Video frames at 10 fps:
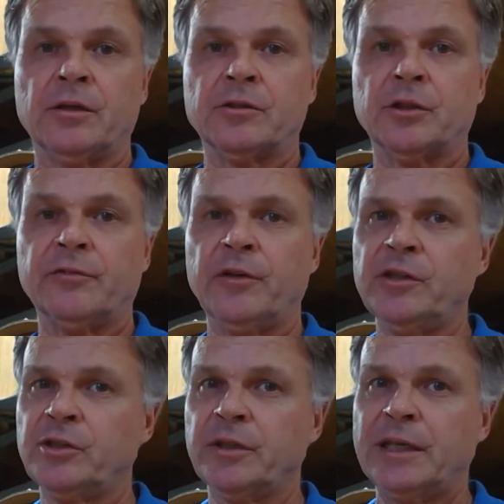So the
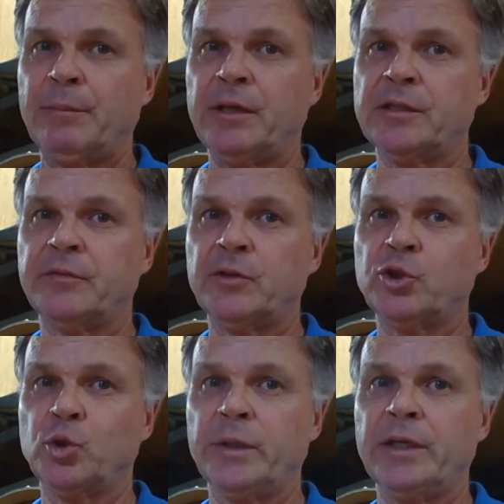Flowstone Cabernet
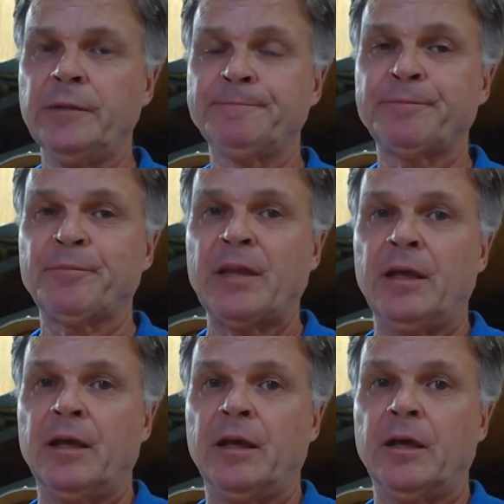Sauvignon Toriga,
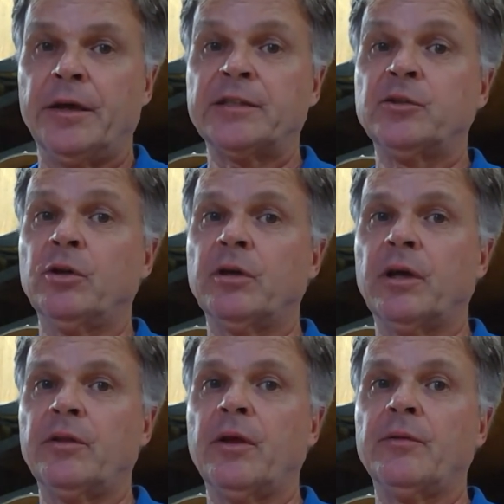it's not
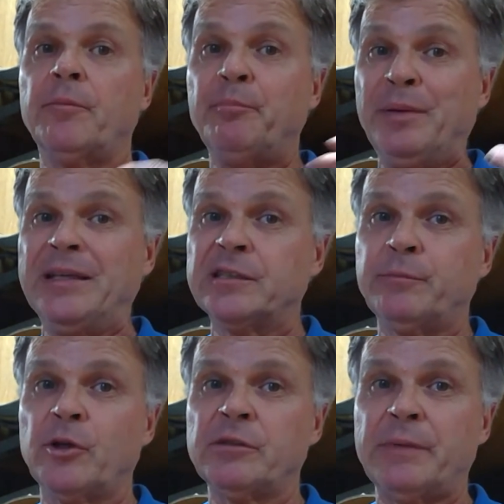the biggest,
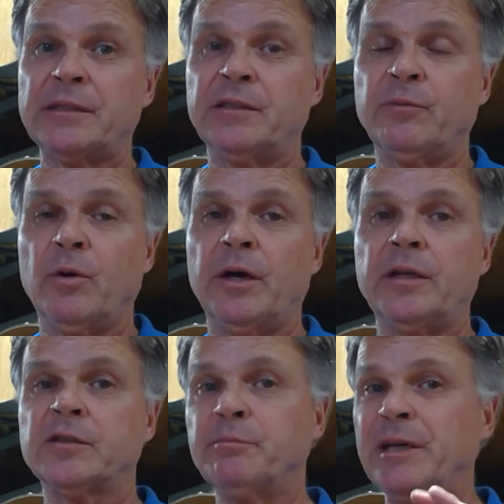most massive wine.
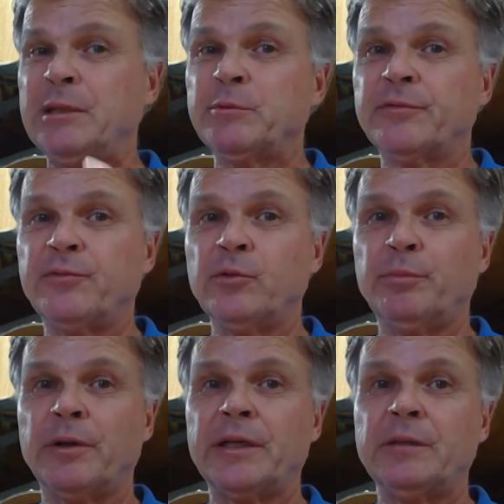It's medium to
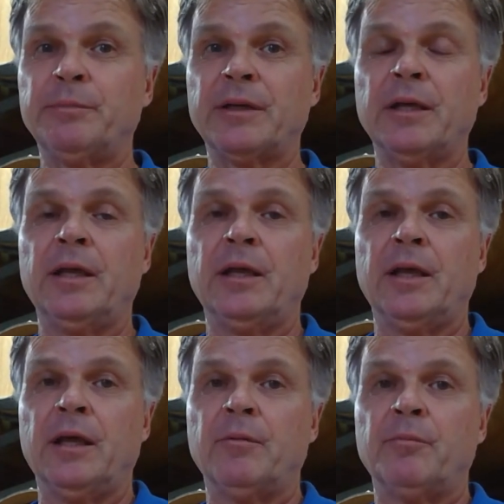full-bodied, but
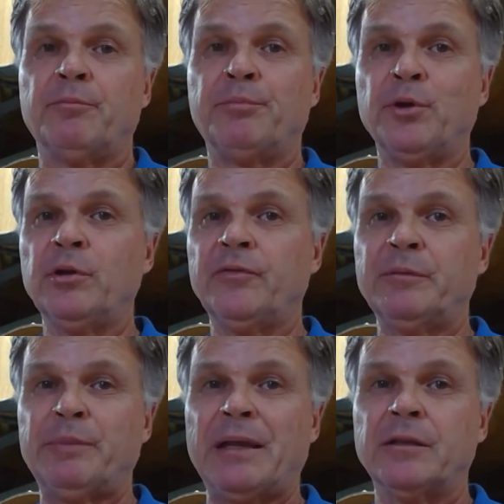beautifully
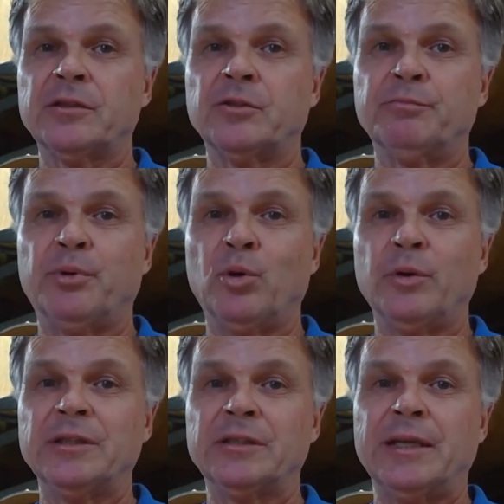balanced and
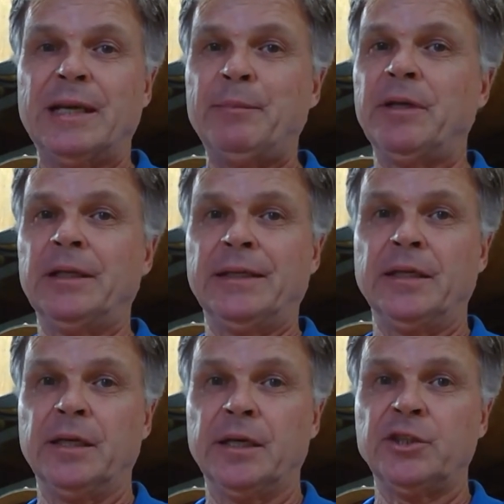poised and eminently
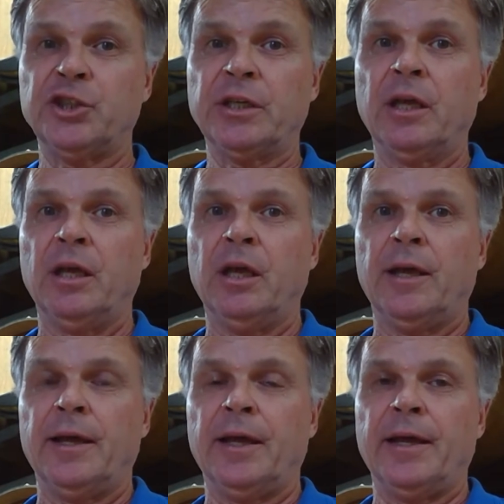engaging
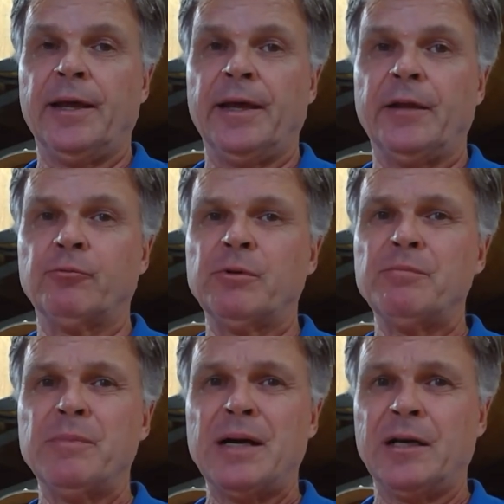and
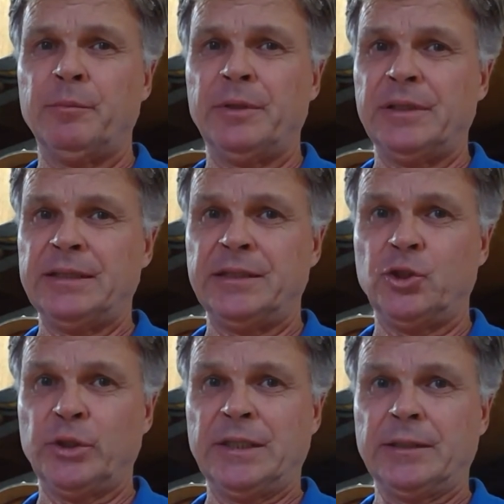remarkably easy
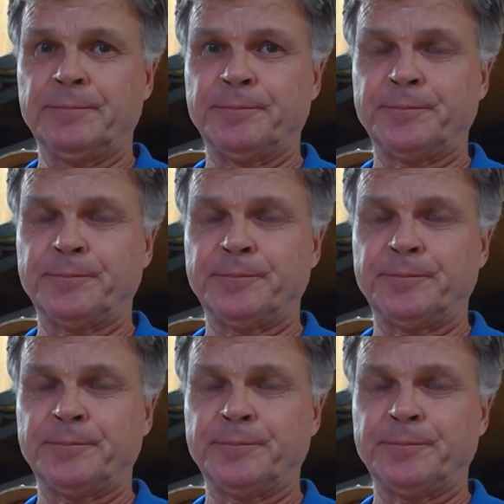drinking.